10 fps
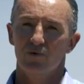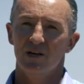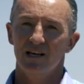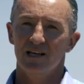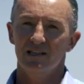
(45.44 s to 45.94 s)

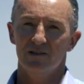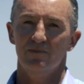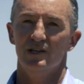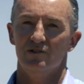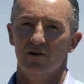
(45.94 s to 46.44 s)
We need to
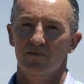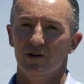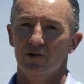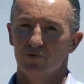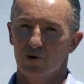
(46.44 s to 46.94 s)
measure it
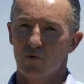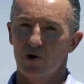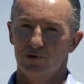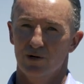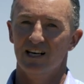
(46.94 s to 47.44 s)
because we
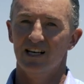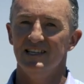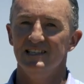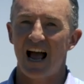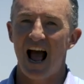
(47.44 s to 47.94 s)
want to at
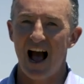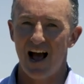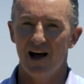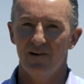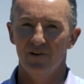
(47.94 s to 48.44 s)
least
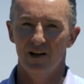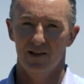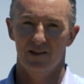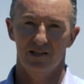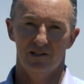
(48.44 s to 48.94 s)
halve
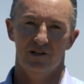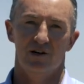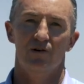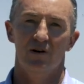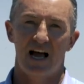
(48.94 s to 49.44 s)
these
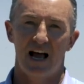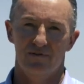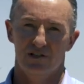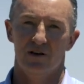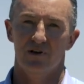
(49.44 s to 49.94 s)
canola
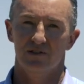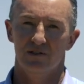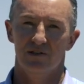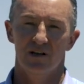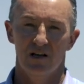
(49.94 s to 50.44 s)
harvest
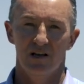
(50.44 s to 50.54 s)
losses